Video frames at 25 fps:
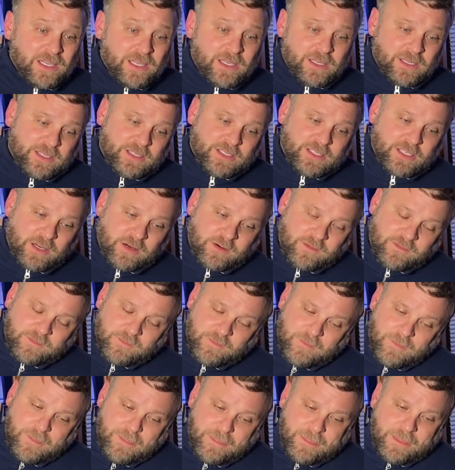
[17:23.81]
So
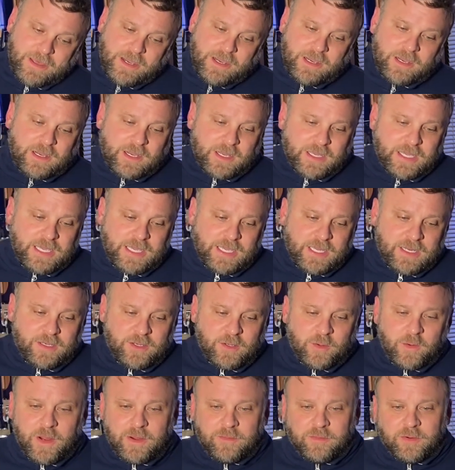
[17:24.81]
again,
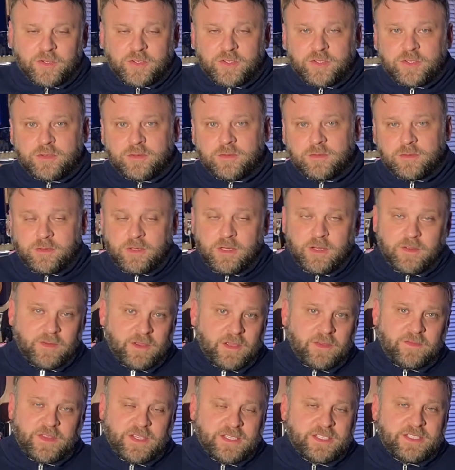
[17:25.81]
whoever,
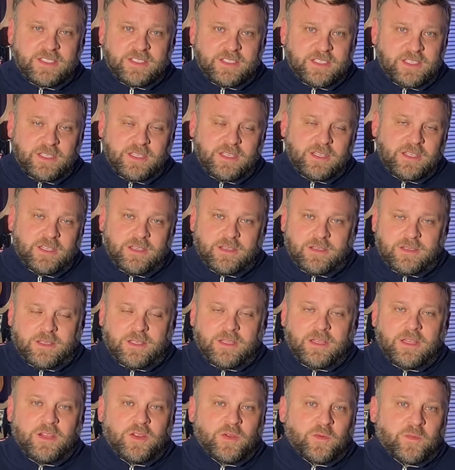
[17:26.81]
if this is in
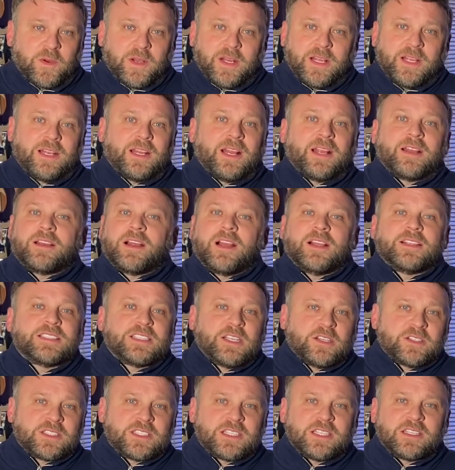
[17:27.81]
the running, and I
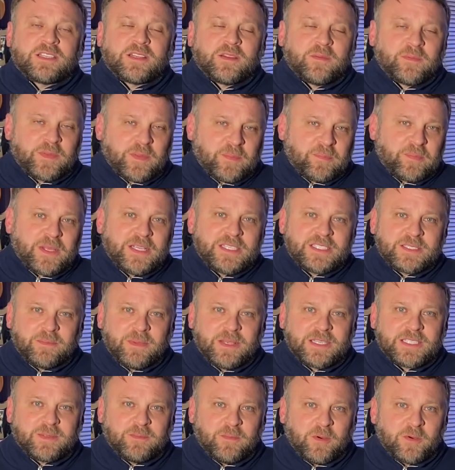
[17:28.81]
still think the place that
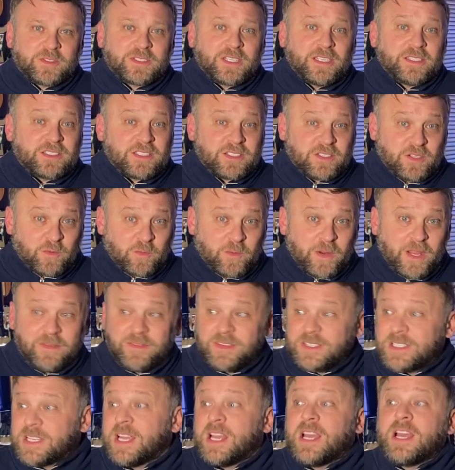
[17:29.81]
makes the most sense is the
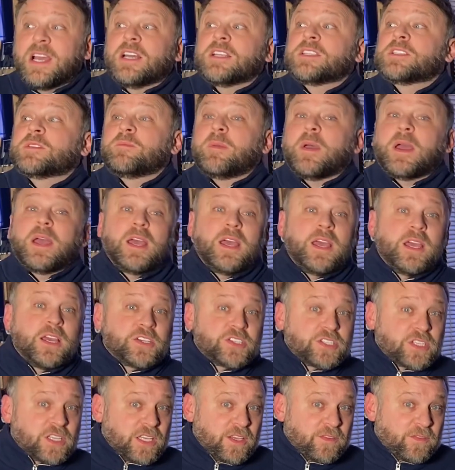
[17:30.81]
Ravens,
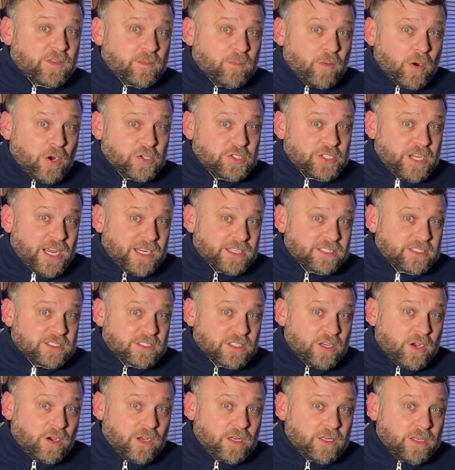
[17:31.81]
especially if Lamar Jackson's
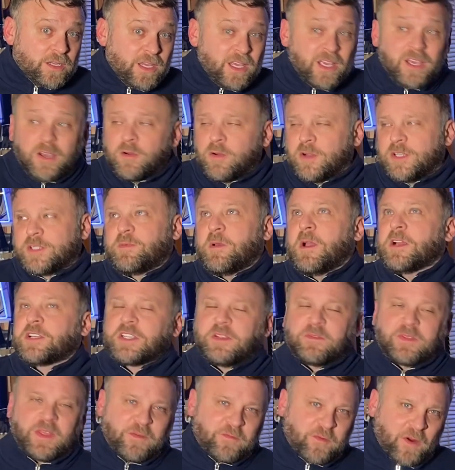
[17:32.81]
gone. Well, especially
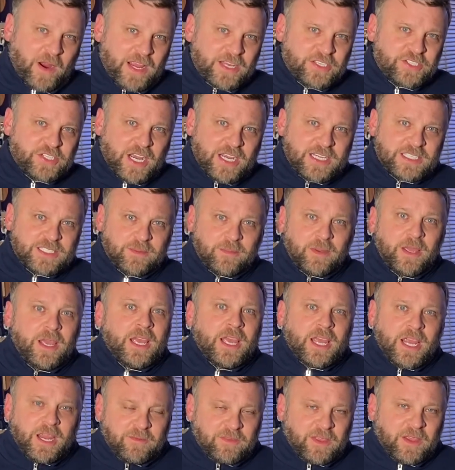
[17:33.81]
if they franchise him.
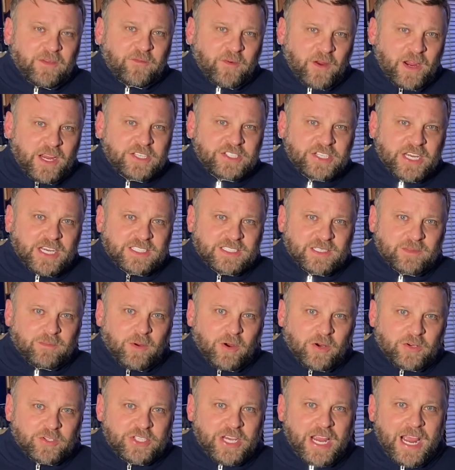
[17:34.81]
If they franchise
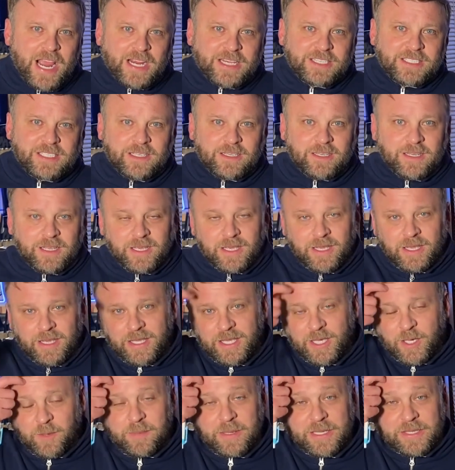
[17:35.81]
Lamar Jackson,
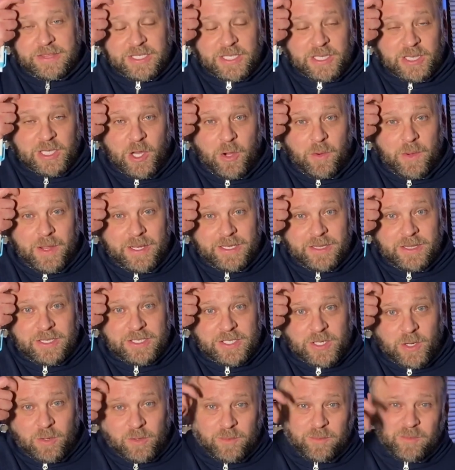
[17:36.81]
he'll be at the low end of the
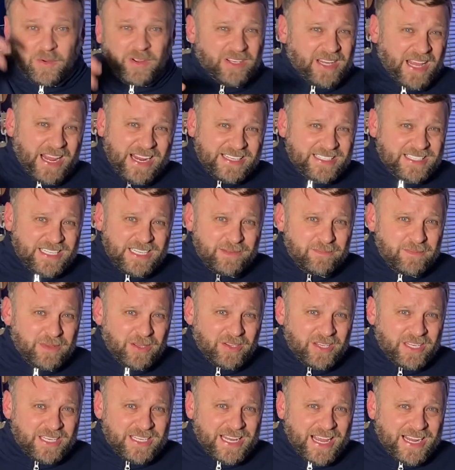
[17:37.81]
totem, 18
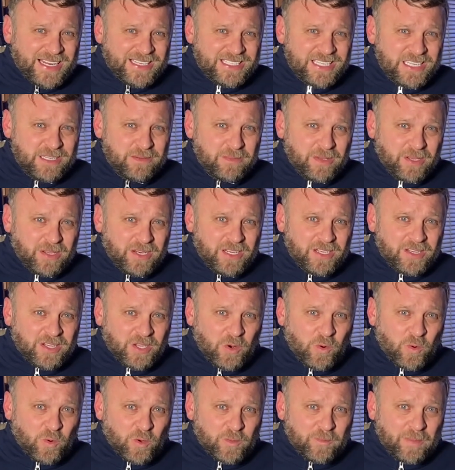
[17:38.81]
million, 19 million at the
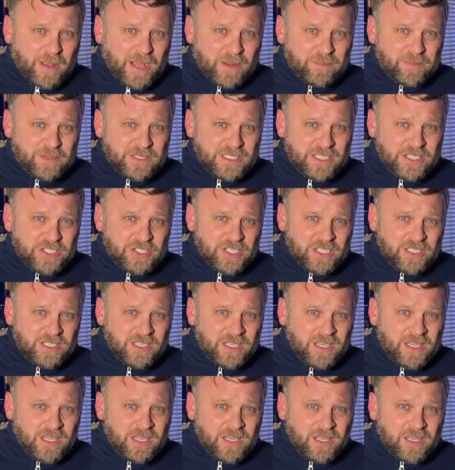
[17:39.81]
quarterback position.
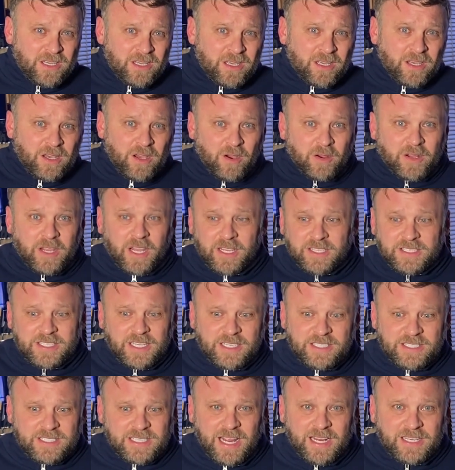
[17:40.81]
Okay, I'd say
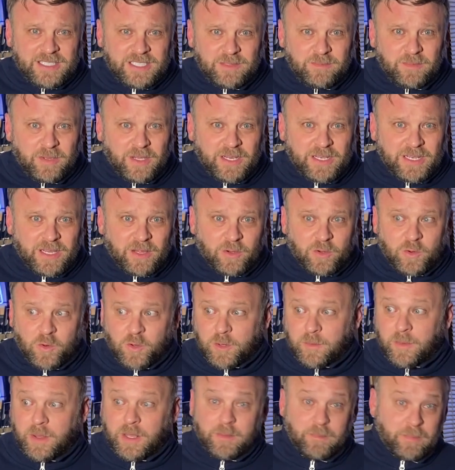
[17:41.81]
he's a $19 million
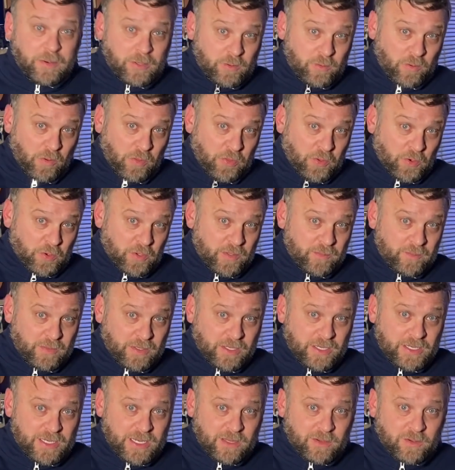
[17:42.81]
quarterback compared to a $30
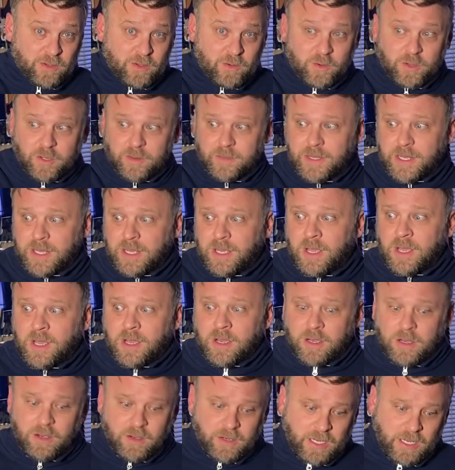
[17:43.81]
million quarterback.
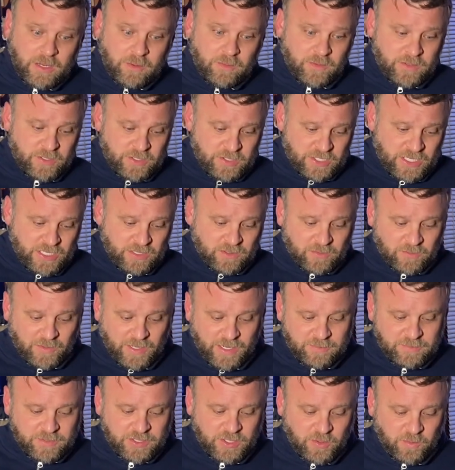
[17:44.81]
Okay, well then Jalen
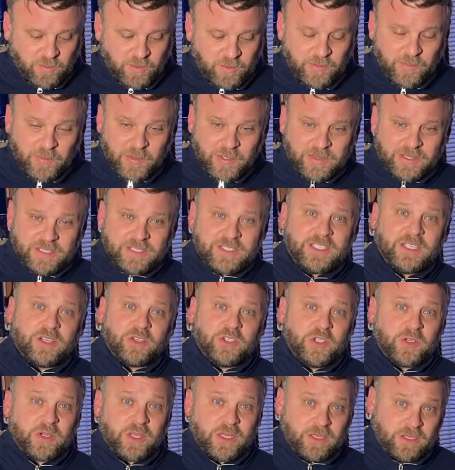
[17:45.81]
Ramsey, you rework this deal.
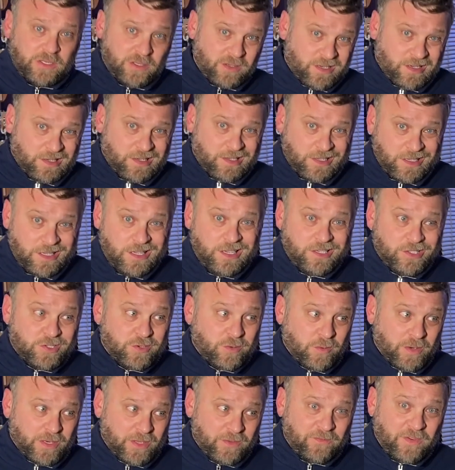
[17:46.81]
You can eat
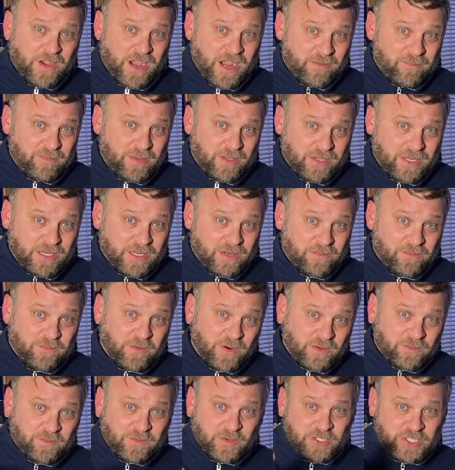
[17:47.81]
$25 million up
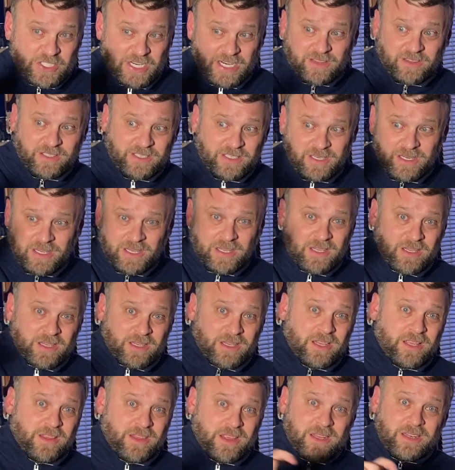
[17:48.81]
front for Jalen,
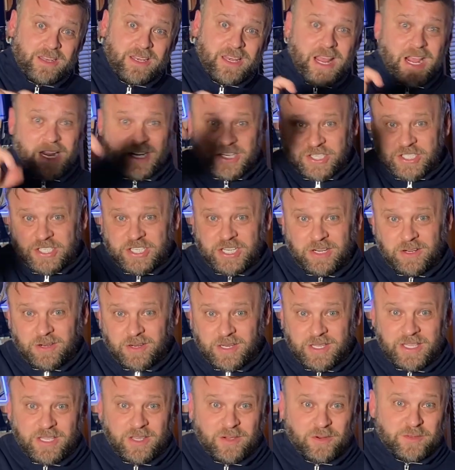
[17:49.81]
and then next year
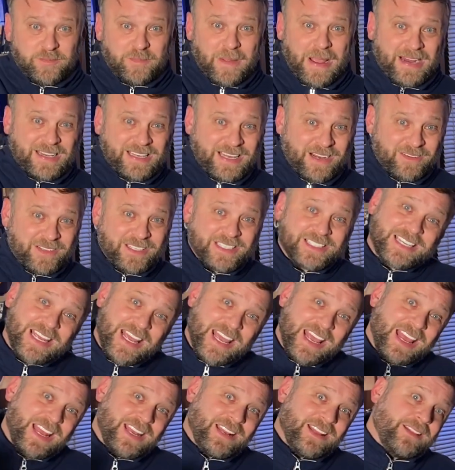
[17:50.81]
he goes back down to
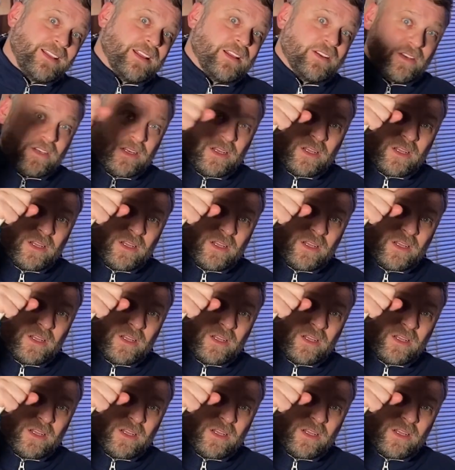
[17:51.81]
10, and then